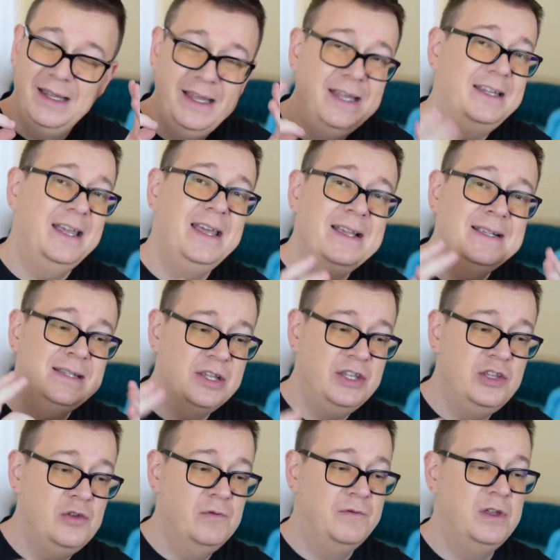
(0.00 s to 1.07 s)
it is a
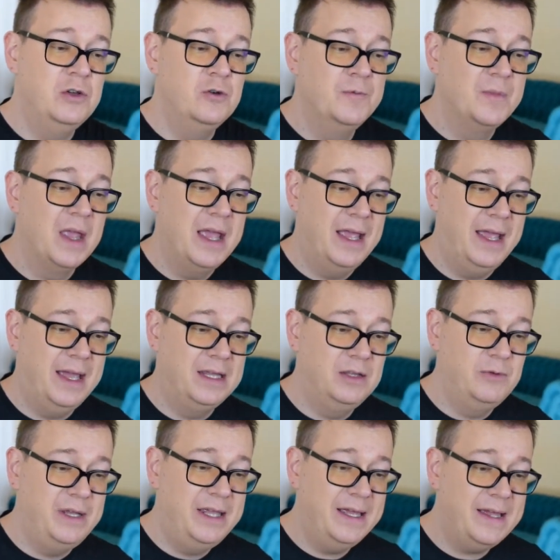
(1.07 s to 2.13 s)
new view
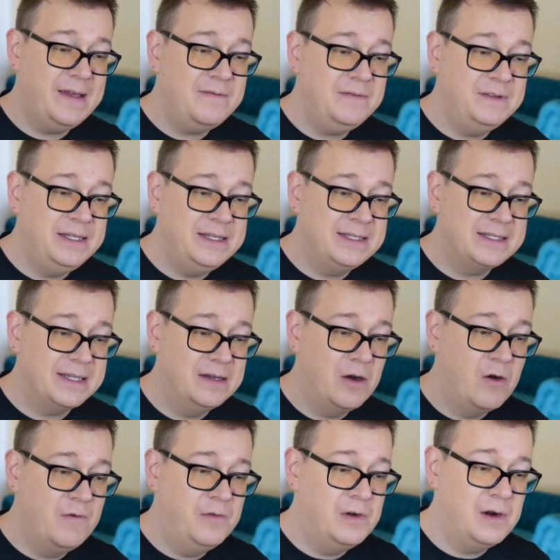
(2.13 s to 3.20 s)
and we have this
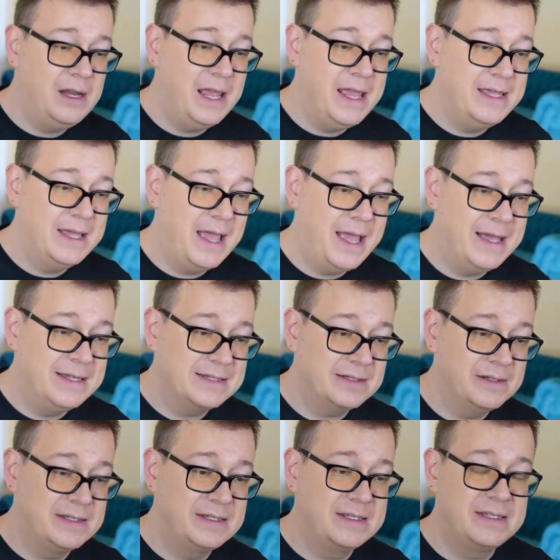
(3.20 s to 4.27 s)
overlay as
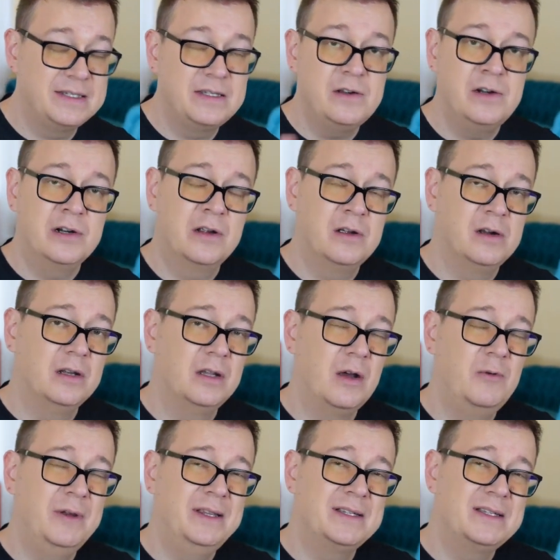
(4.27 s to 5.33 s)
a circle.
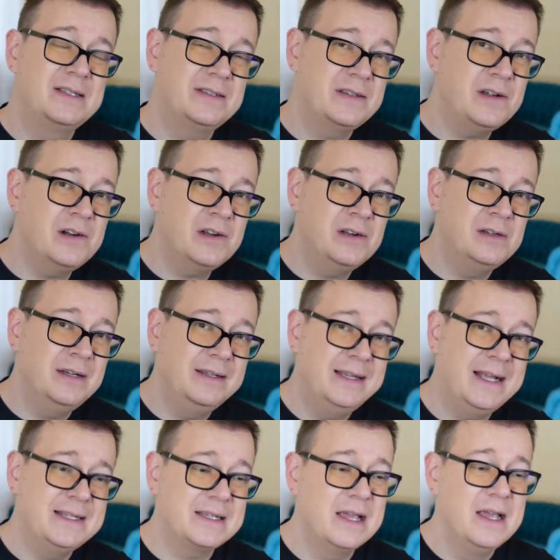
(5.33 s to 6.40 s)
Now with a circle,
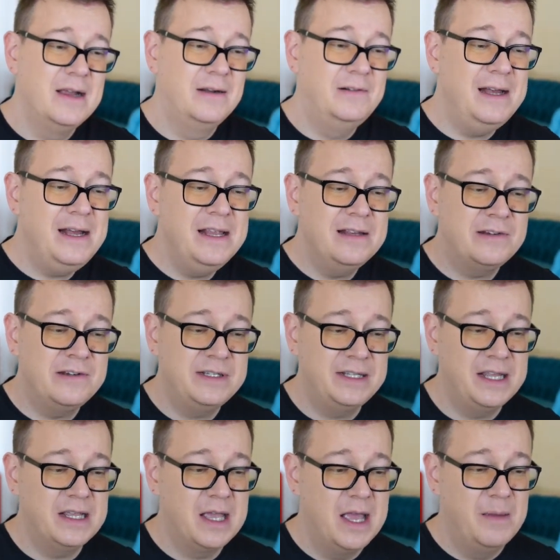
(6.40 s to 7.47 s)
that's really
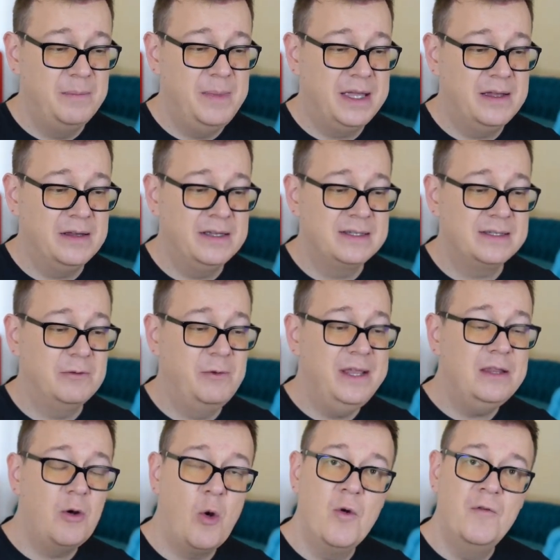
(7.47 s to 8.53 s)
interesting because
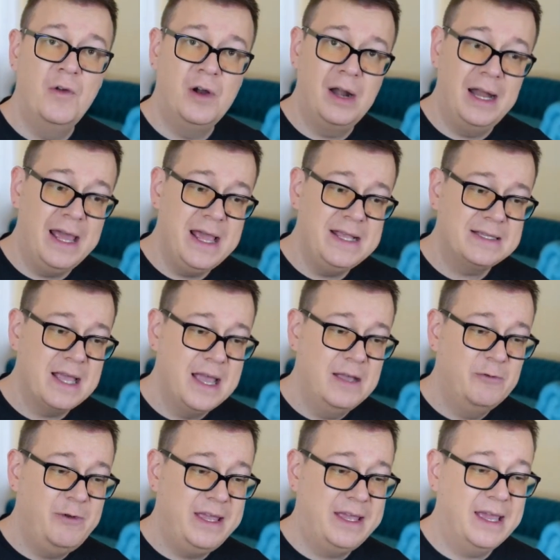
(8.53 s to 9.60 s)
with overlays,
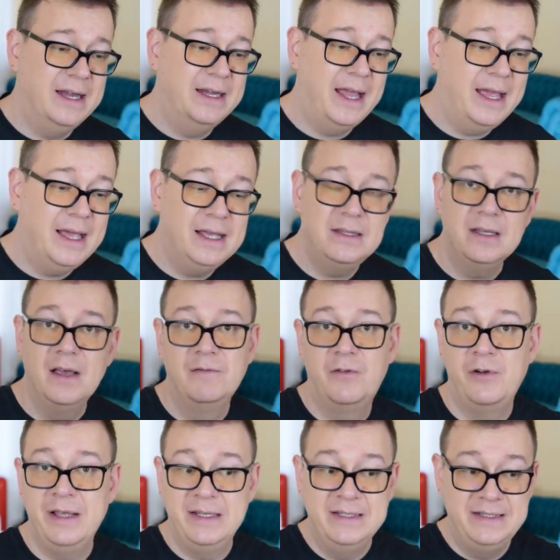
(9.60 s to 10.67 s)
we can add,
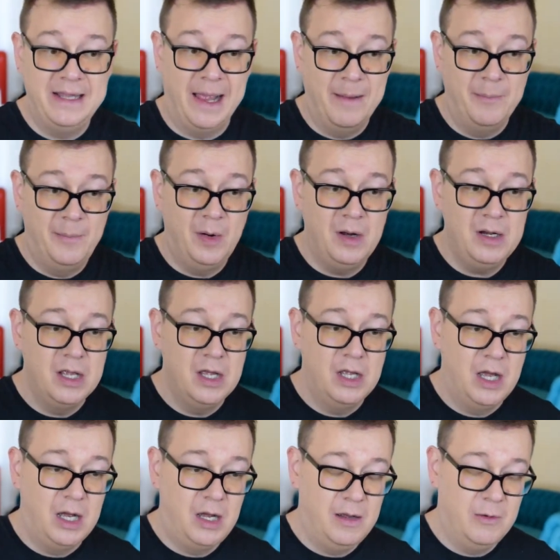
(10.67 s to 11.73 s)
for example,
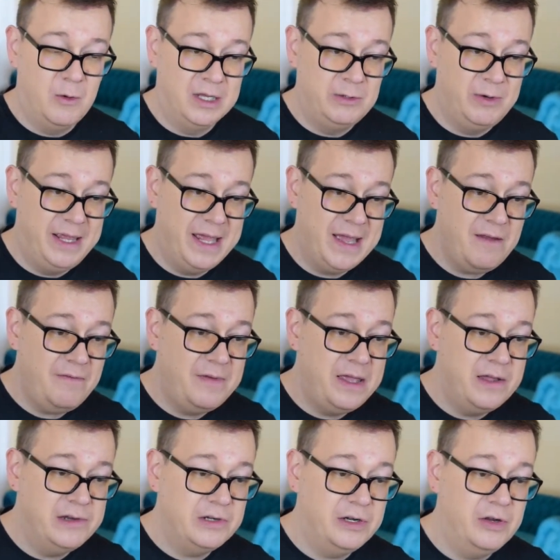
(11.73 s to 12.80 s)
what we have
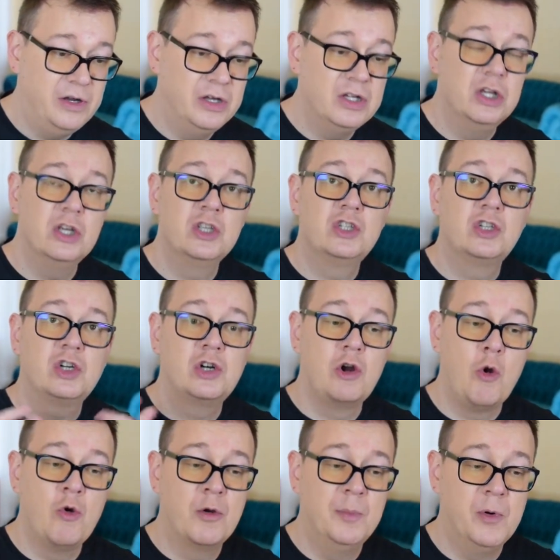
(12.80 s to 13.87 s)
here, a
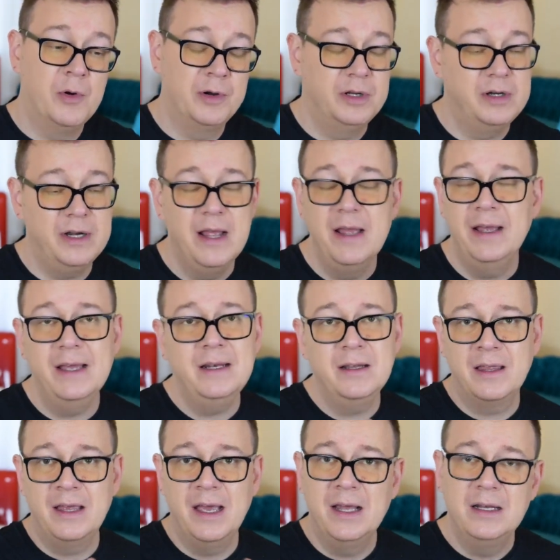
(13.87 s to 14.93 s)
stroke border. And
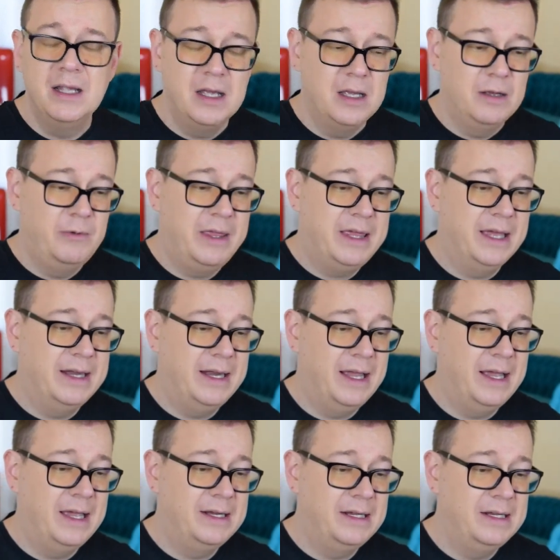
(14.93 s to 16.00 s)
again, we can
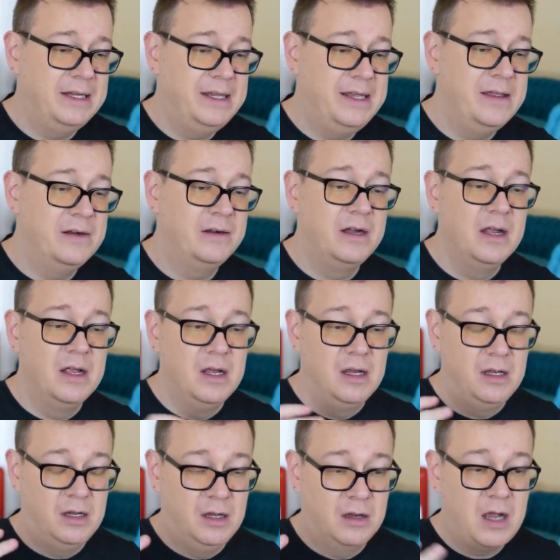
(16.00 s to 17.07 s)
add in here
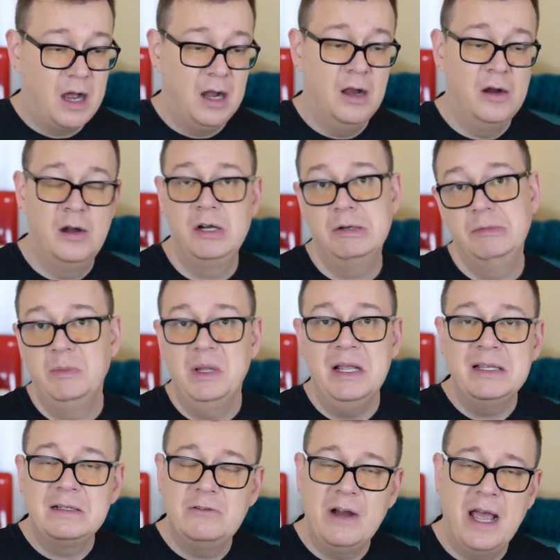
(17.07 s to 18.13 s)
a color,
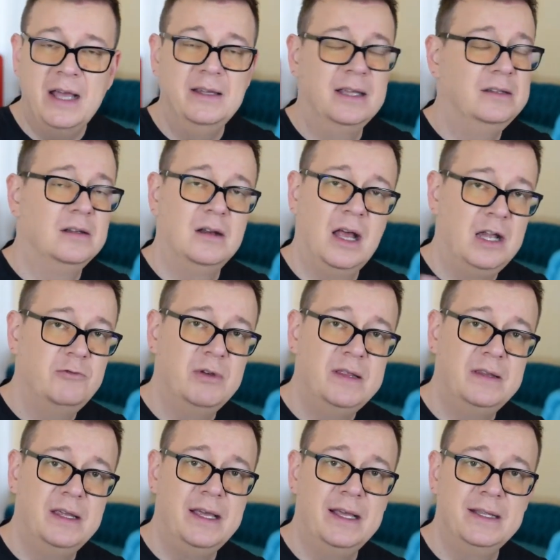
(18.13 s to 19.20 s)
it's red and aligned
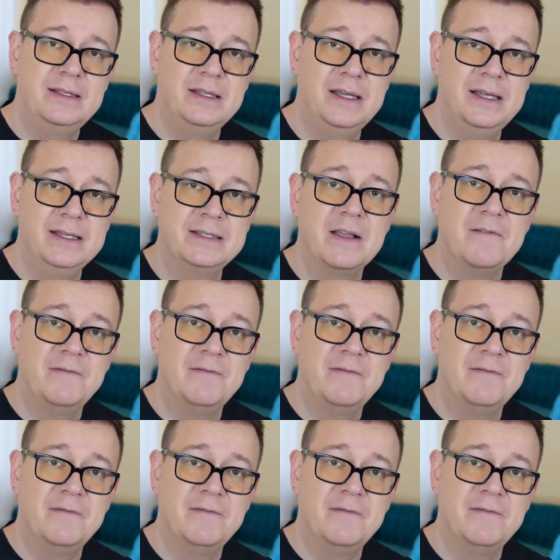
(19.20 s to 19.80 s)
with it is